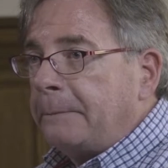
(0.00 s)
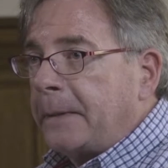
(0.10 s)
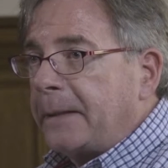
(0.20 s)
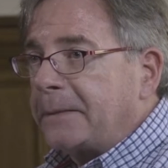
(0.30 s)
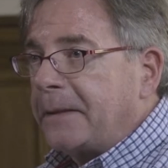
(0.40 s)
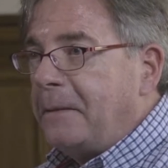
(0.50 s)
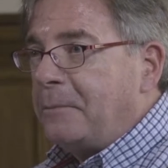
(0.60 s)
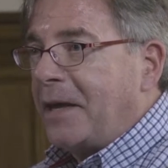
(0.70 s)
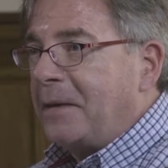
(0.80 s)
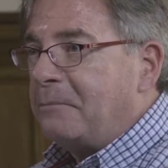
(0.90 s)
because
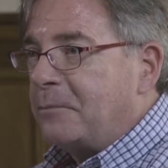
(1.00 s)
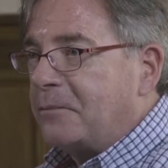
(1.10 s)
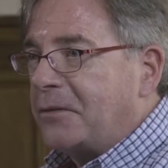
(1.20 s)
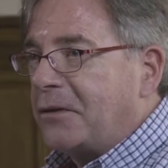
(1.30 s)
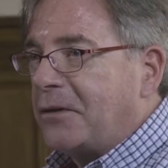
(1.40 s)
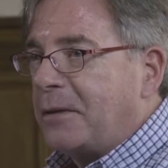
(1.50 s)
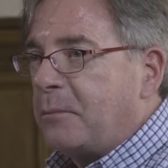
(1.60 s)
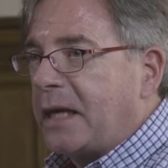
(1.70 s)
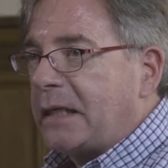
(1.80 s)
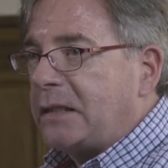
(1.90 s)
I'm not good at
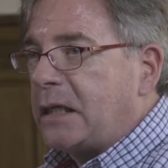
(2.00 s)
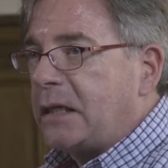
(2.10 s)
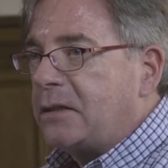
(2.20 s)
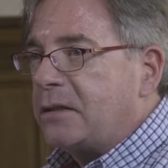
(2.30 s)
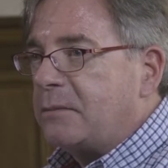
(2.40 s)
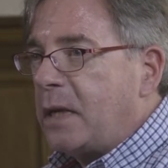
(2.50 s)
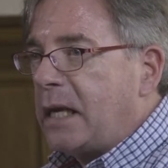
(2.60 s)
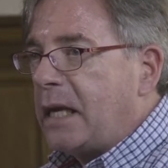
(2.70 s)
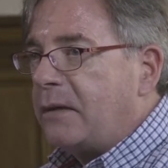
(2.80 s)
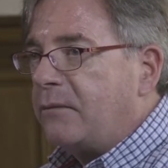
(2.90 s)
making changes in my
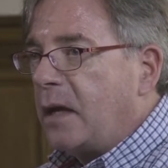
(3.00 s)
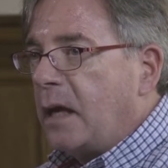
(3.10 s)
life.